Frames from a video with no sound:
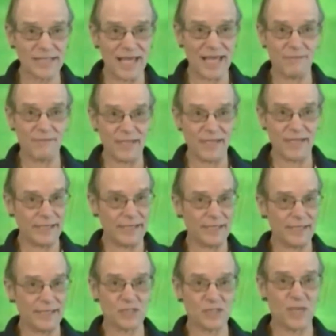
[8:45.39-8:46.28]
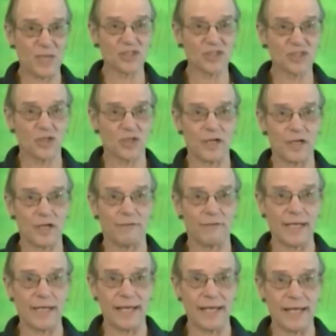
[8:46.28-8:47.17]
They're having a special on it
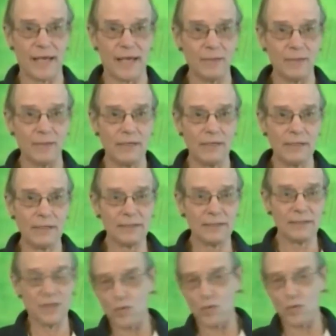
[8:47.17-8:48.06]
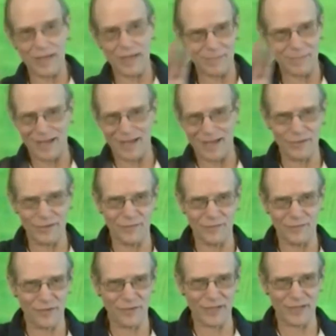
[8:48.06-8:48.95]
right now. Don't worry, I'm not an
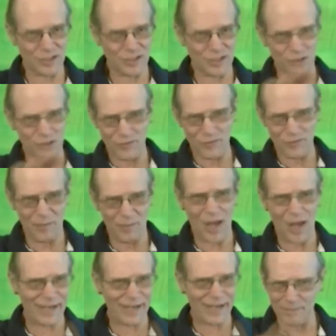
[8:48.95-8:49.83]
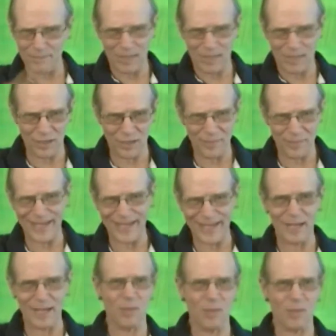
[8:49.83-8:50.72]
affiliate, so if you buy it, I'm not going to make
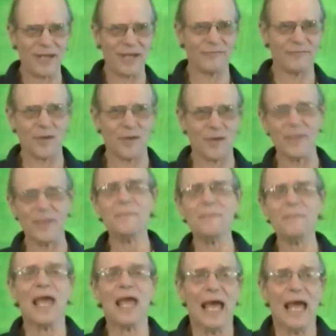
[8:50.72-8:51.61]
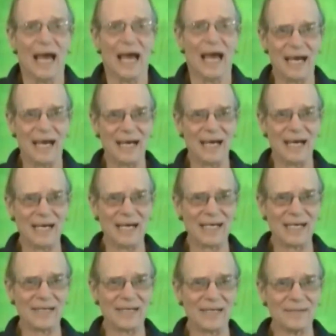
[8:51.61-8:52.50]
any money from it.
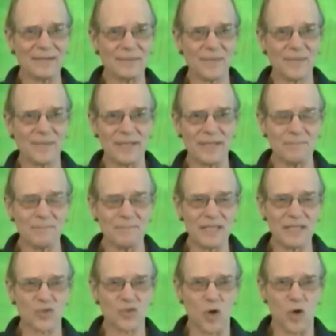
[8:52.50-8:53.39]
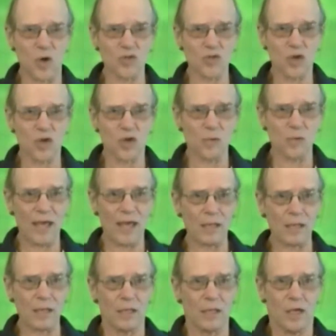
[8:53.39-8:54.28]
But it's called
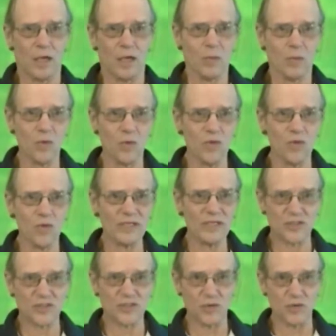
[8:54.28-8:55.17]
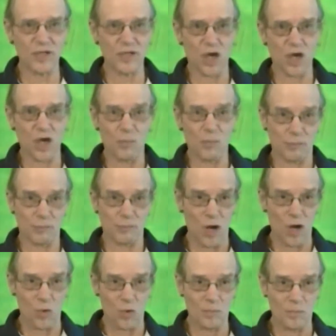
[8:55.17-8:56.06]
Corel Movie Studio
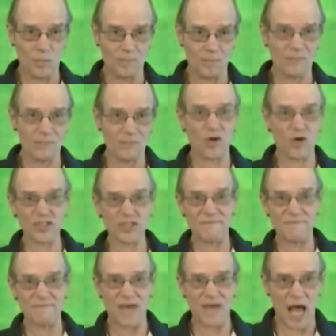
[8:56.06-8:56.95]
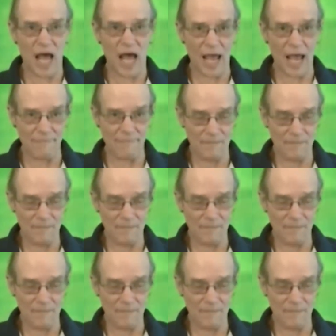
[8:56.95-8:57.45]
Pro version 5.